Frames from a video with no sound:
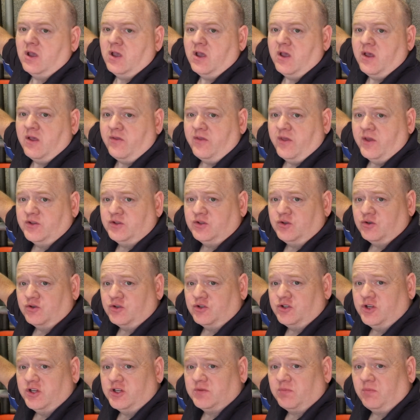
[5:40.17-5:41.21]
The touch
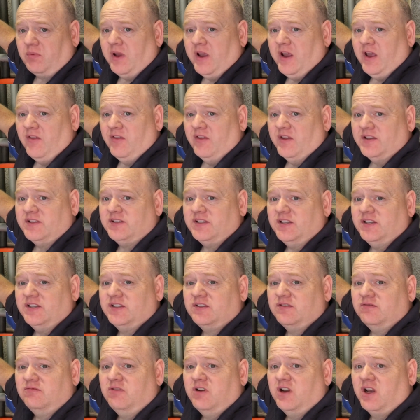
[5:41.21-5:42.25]
display on this is
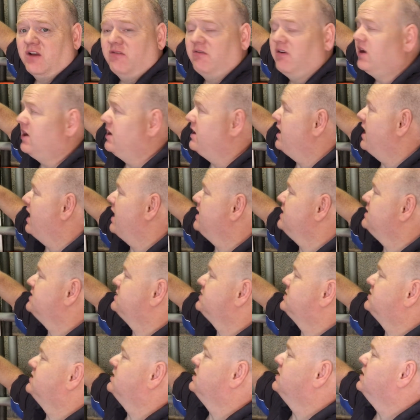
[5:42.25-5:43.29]
really, really
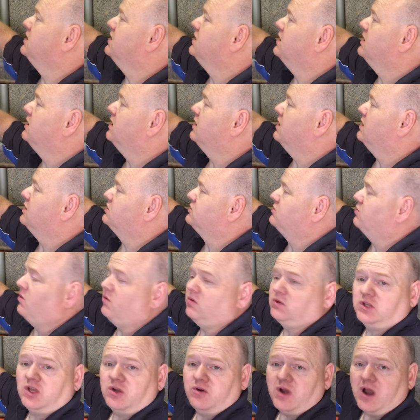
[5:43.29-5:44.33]
nice. So what I'll
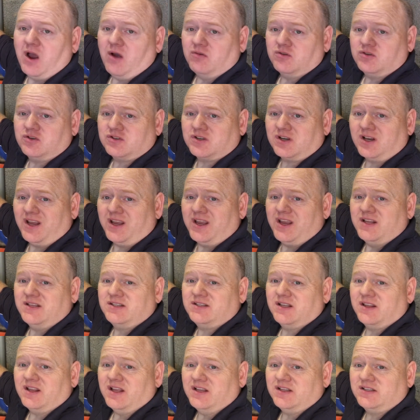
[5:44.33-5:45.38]
do now, I'll just click into
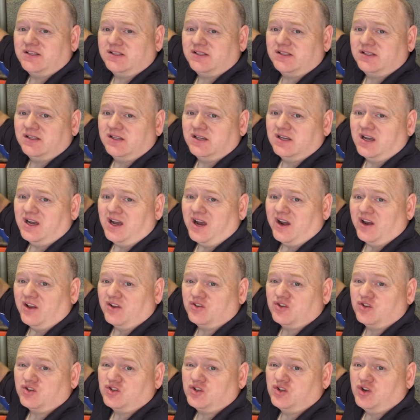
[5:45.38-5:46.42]
this and I'll
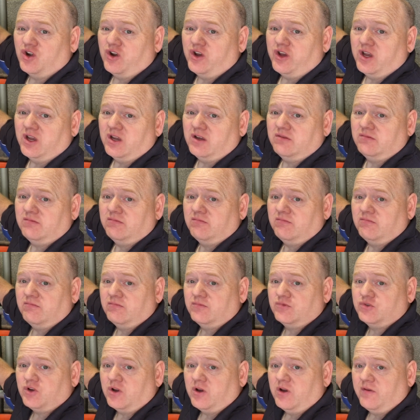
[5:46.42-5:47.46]
just show you
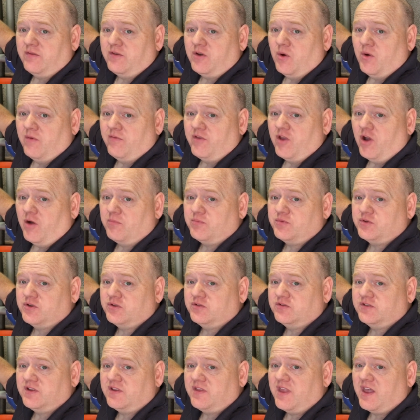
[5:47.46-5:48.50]
a few of the
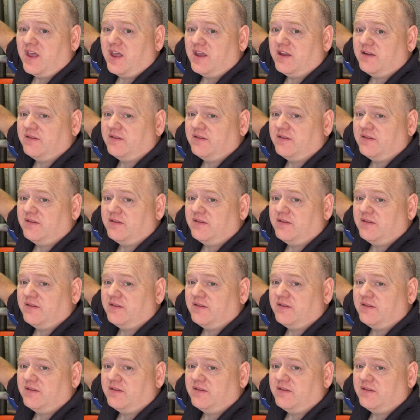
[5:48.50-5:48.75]
options in there.